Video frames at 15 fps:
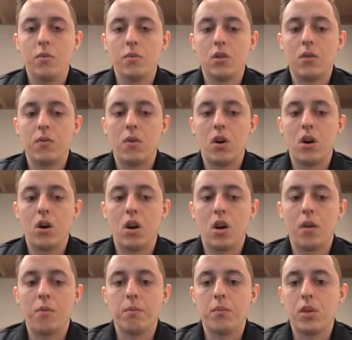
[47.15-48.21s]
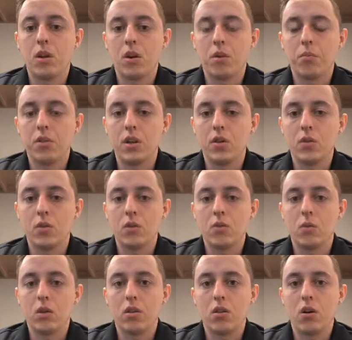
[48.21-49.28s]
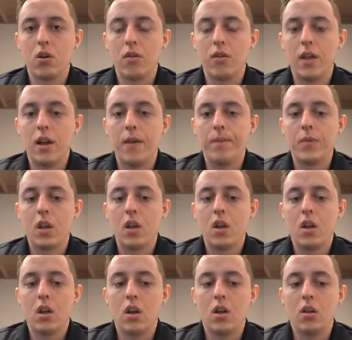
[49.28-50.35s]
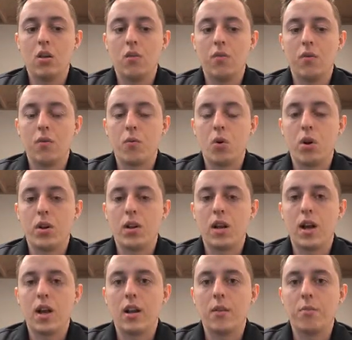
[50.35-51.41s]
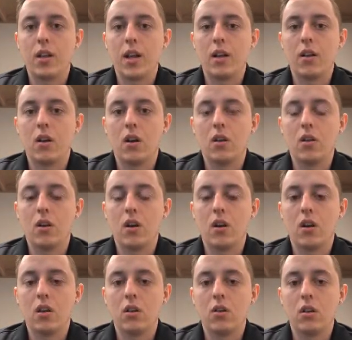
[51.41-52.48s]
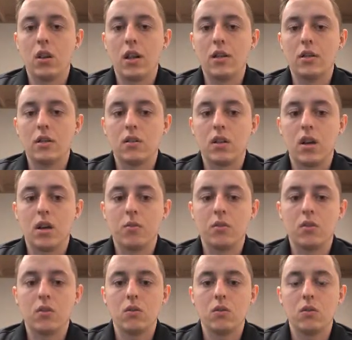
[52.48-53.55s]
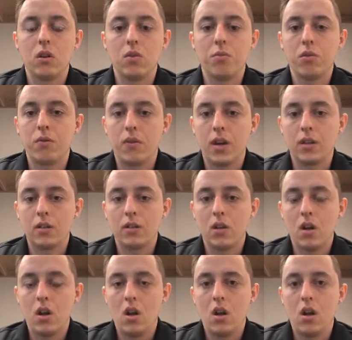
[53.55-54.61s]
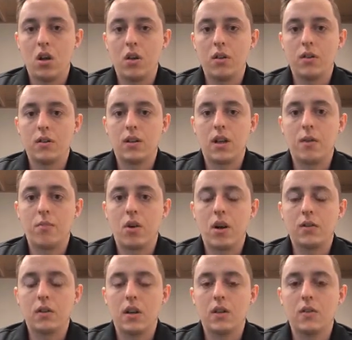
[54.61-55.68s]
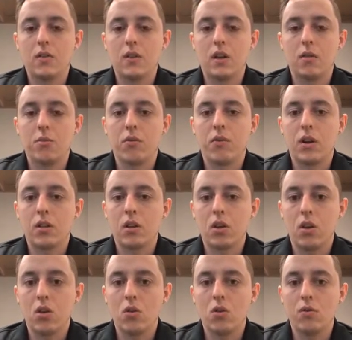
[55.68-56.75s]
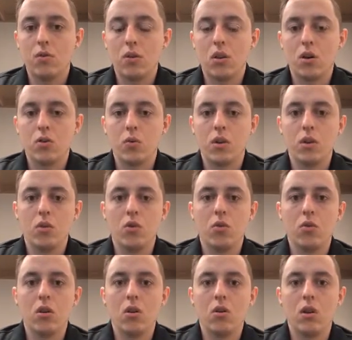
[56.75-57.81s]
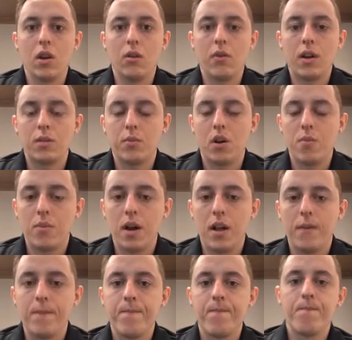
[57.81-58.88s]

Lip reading: So far, I'm near completion with all of that, and for 489, I plan on utilizing time to perfect the design process and perfect the code for the Arduino Uno and Raspberry Pi.